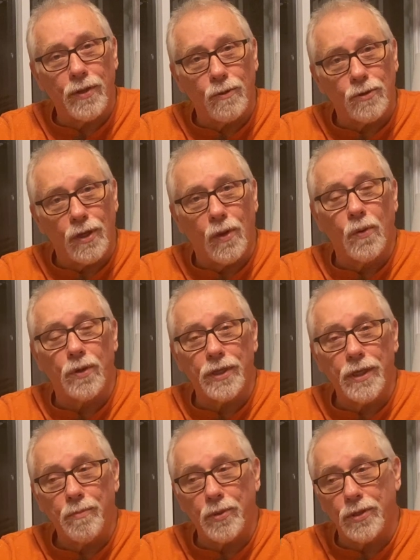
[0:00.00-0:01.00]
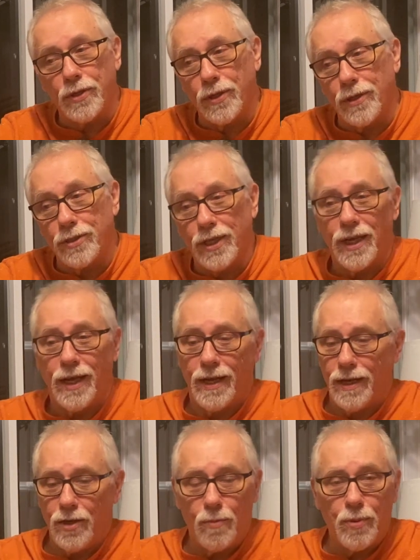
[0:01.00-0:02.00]
those lower temperatures,
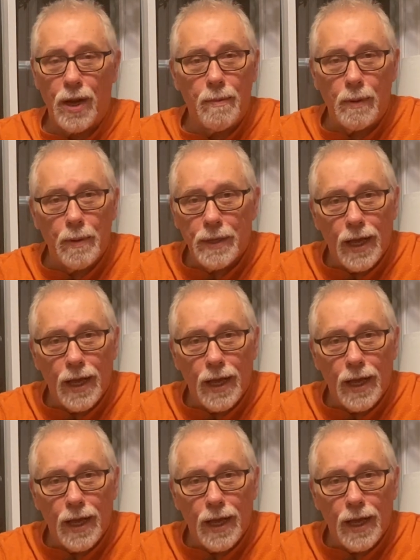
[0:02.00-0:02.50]
you're probably